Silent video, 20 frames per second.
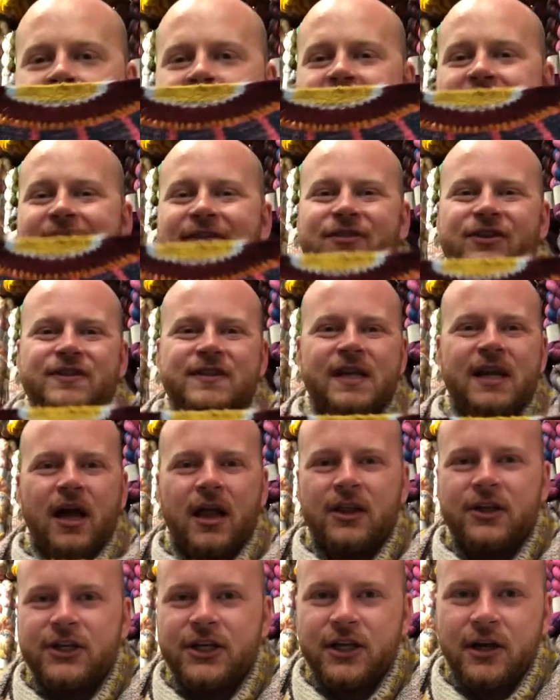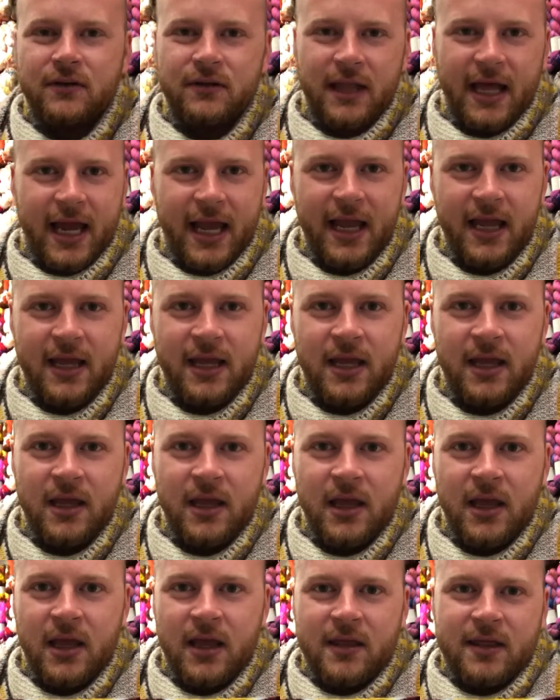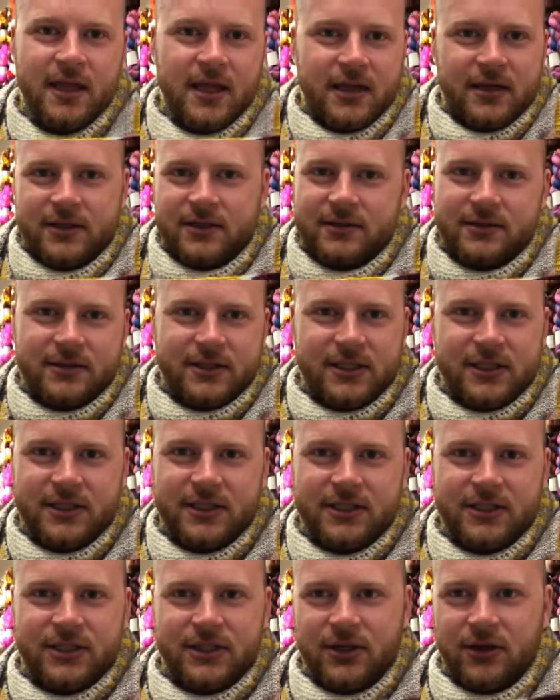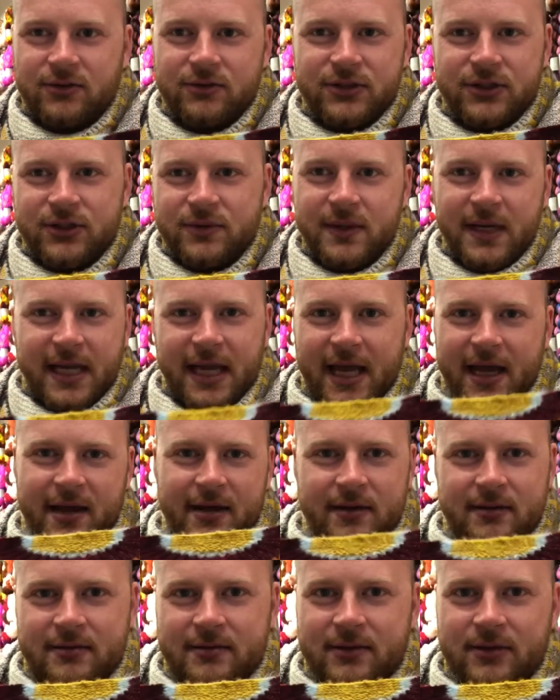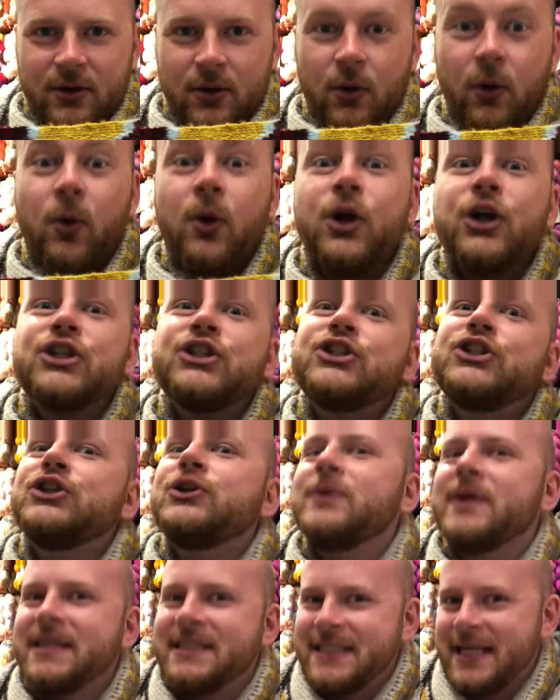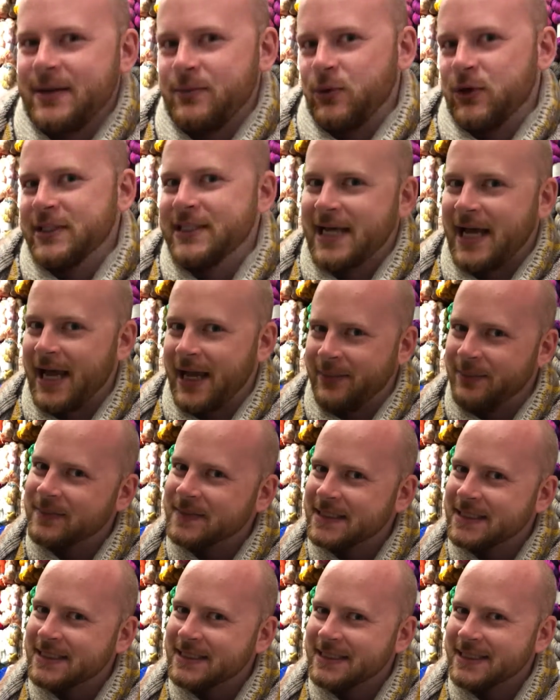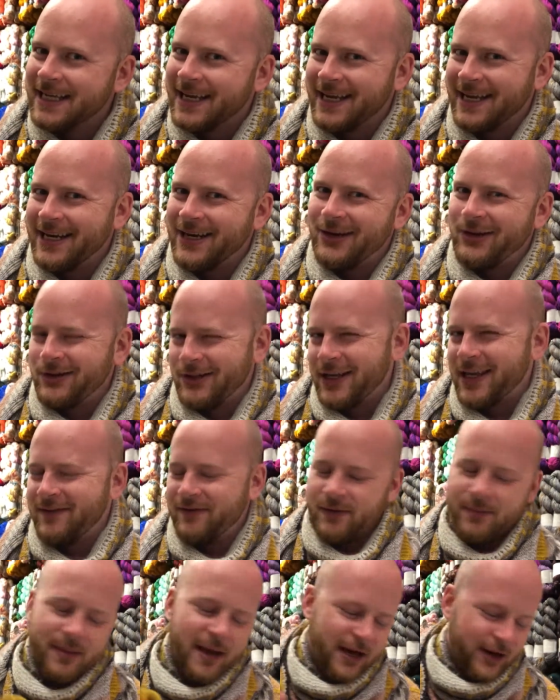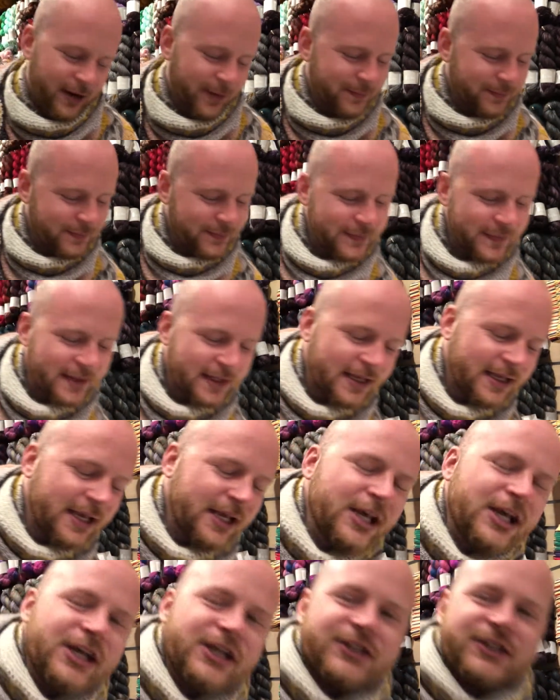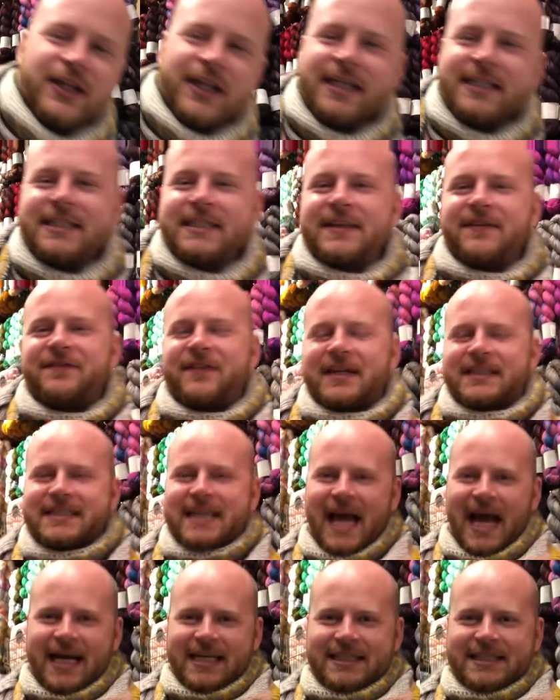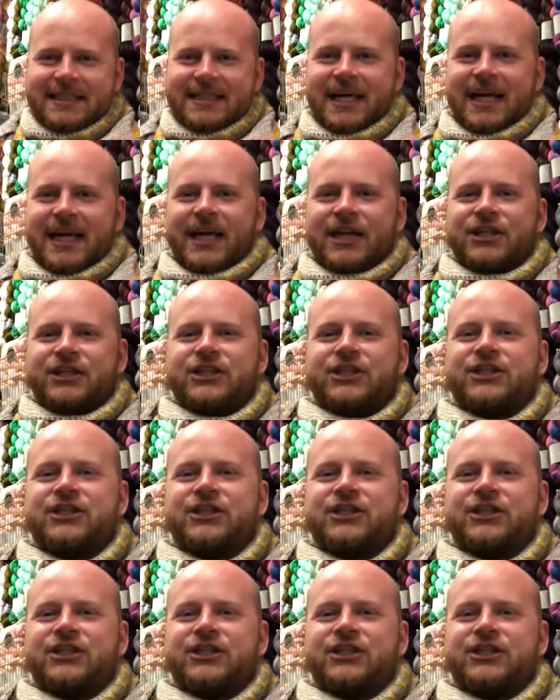And if there's a color you don't like, then just don't do it again. Or do it 10 more times, and it'll look even better. So this is the Fantastic.